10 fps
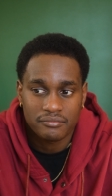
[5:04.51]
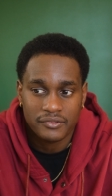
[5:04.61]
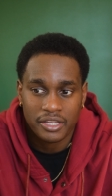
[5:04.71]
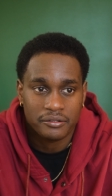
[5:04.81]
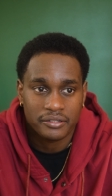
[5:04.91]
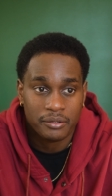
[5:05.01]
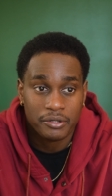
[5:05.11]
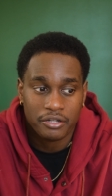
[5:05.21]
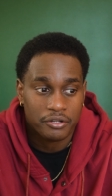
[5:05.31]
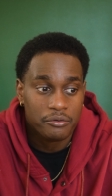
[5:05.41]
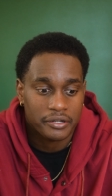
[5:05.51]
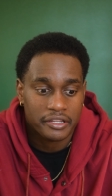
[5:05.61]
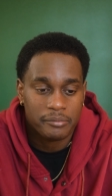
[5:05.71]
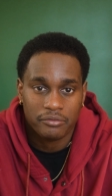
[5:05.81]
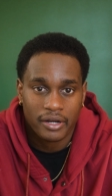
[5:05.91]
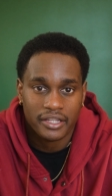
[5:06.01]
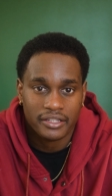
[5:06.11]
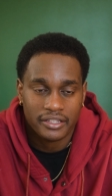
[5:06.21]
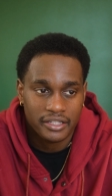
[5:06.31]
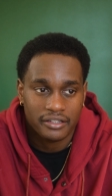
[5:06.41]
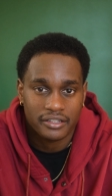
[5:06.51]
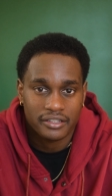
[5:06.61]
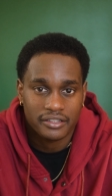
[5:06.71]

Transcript: They they wouldn't go nowhere. They'd be right here.